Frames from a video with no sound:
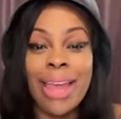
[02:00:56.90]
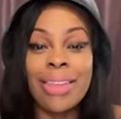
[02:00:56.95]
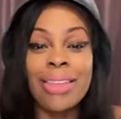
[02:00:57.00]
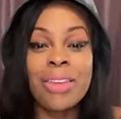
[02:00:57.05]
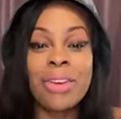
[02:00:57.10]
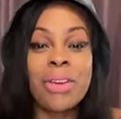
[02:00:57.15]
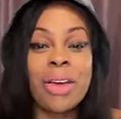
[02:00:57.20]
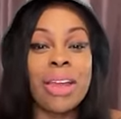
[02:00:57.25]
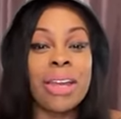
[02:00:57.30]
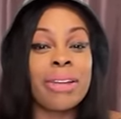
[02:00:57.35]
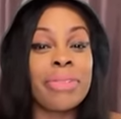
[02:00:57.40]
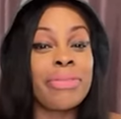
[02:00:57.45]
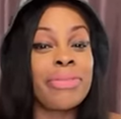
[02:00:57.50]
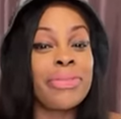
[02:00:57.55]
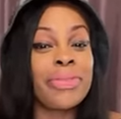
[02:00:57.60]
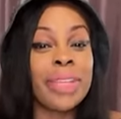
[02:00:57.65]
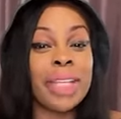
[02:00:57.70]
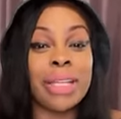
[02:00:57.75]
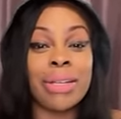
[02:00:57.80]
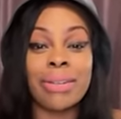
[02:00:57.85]
You're going to
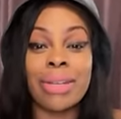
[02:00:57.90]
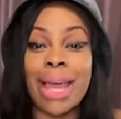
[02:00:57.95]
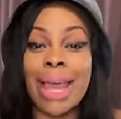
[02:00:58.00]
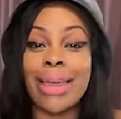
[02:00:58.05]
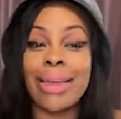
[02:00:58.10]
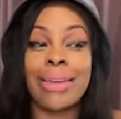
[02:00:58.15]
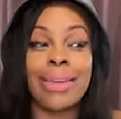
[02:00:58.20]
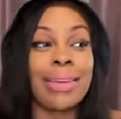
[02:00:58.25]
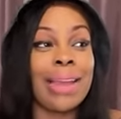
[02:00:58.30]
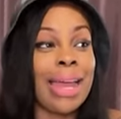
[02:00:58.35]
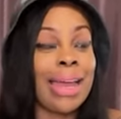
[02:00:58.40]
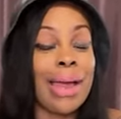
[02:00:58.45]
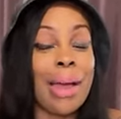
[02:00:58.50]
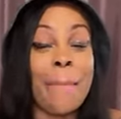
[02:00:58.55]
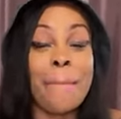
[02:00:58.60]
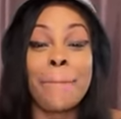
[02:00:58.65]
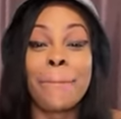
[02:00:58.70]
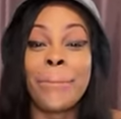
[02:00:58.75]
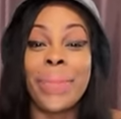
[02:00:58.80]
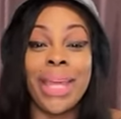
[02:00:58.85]
feel like, like
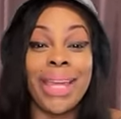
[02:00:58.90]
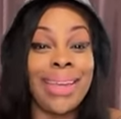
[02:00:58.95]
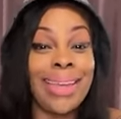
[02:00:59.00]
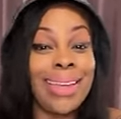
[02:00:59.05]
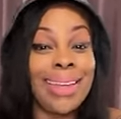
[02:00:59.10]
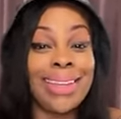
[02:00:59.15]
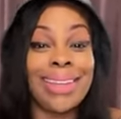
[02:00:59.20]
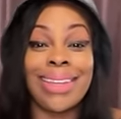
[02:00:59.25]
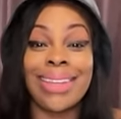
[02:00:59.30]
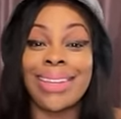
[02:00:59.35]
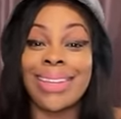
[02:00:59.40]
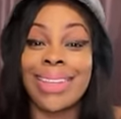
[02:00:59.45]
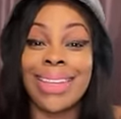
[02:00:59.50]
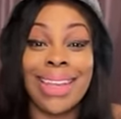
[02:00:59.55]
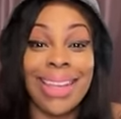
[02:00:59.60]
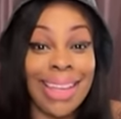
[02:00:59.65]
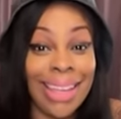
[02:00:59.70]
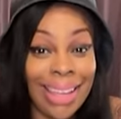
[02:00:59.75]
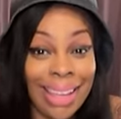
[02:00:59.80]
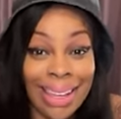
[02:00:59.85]
a big
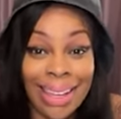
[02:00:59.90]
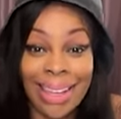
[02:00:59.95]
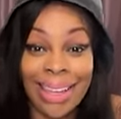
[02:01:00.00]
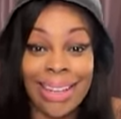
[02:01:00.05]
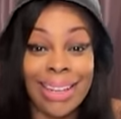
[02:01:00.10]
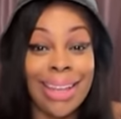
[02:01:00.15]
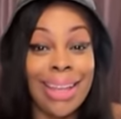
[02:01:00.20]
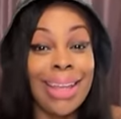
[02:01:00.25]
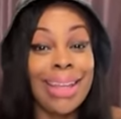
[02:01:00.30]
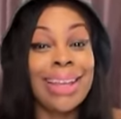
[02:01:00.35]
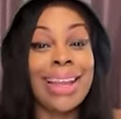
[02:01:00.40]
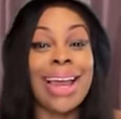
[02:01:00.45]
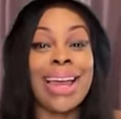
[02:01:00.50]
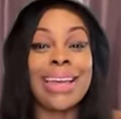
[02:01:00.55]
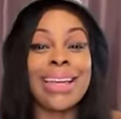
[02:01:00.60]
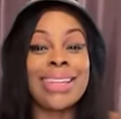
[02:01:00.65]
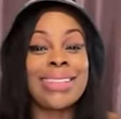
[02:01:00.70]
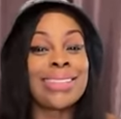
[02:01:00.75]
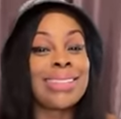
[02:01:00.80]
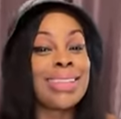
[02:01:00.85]
kid. Like, it's